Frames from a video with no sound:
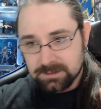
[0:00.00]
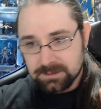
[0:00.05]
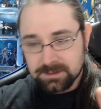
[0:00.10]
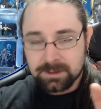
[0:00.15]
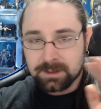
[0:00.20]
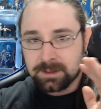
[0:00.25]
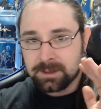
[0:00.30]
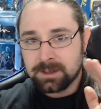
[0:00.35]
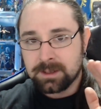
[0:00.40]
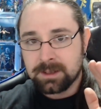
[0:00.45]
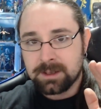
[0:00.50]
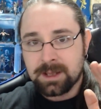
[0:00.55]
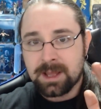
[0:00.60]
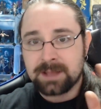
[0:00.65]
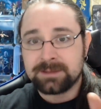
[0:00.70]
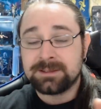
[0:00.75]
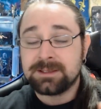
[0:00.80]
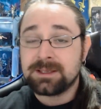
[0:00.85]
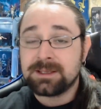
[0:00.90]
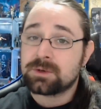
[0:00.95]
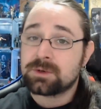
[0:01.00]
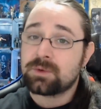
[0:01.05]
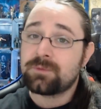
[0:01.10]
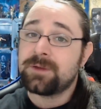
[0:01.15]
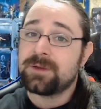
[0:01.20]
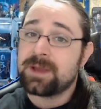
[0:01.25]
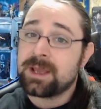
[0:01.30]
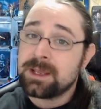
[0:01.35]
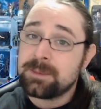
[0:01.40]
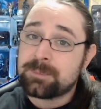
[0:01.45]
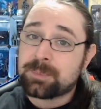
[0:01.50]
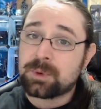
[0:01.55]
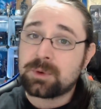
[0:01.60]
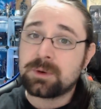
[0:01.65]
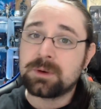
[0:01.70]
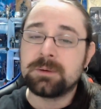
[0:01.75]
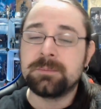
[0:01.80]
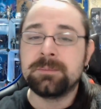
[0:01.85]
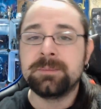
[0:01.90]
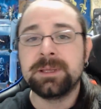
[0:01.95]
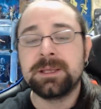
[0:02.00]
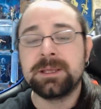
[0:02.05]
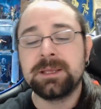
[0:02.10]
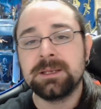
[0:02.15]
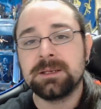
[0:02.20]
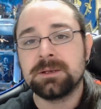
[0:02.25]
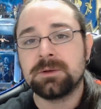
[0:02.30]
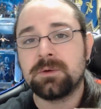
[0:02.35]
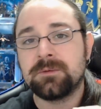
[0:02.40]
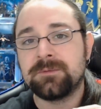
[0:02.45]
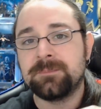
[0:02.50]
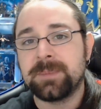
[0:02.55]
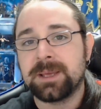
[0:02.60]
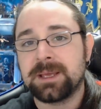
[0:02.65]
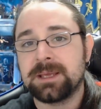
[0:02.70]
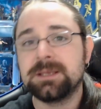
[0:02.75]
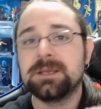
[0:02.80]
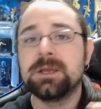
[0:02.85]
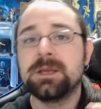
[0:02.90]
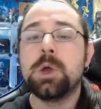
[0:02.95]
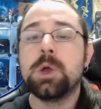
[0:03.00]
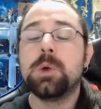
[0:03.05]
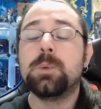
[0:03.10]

at the end of April, beginning of May,